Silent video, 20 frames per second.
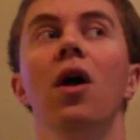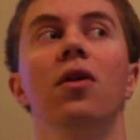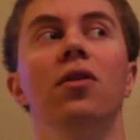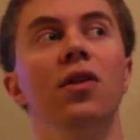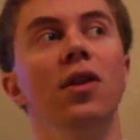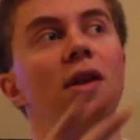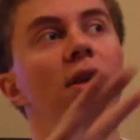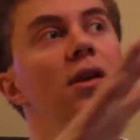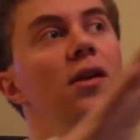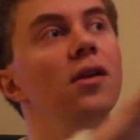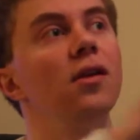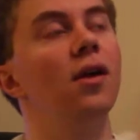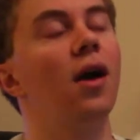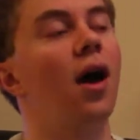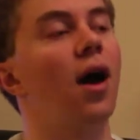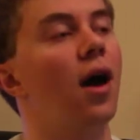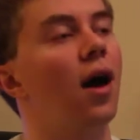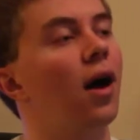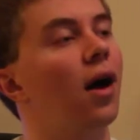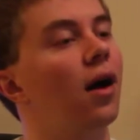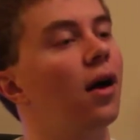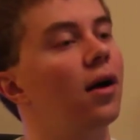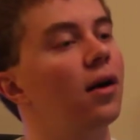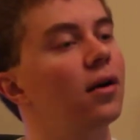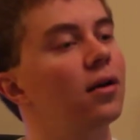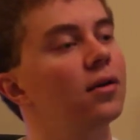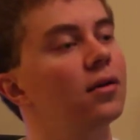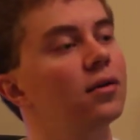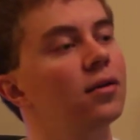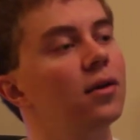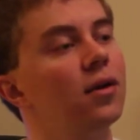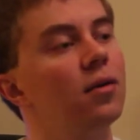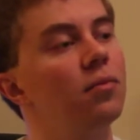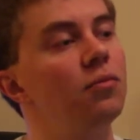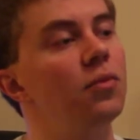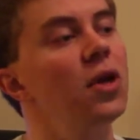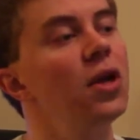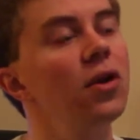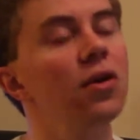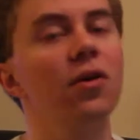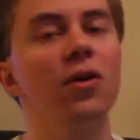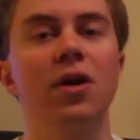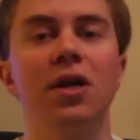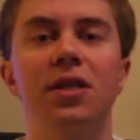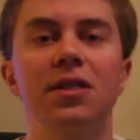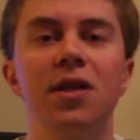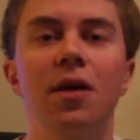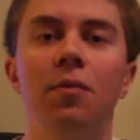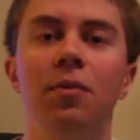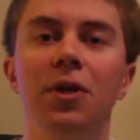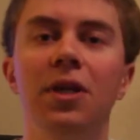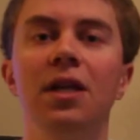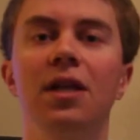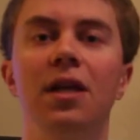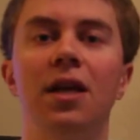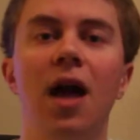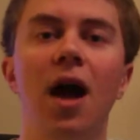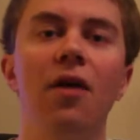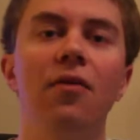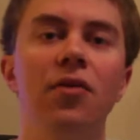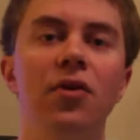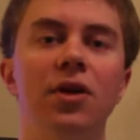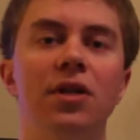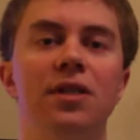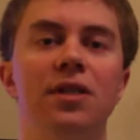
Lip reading: the mirror is completely covered in